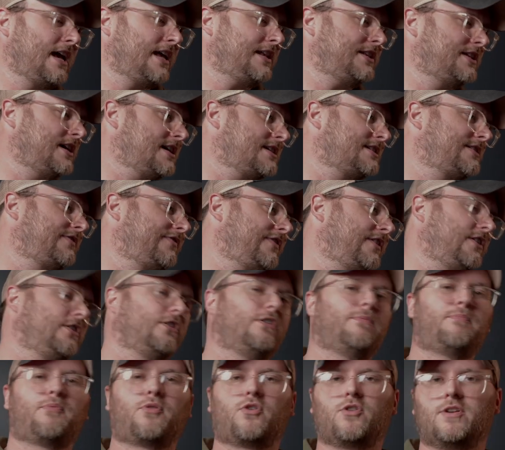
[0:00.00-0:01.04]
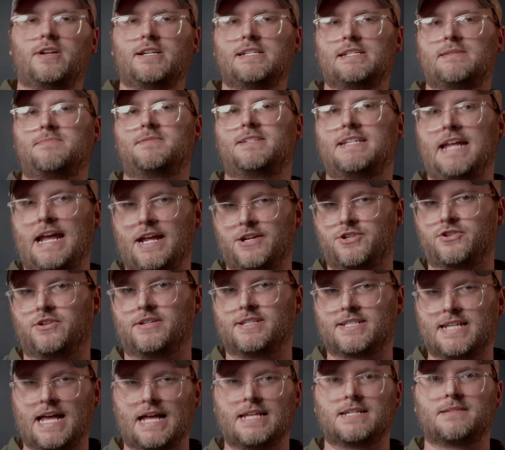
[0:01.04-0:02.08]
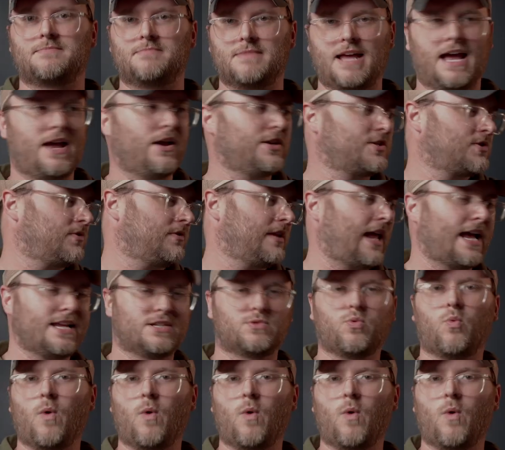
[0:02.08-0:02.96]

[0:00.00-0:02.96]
does feel pretty substantial. It's got some nice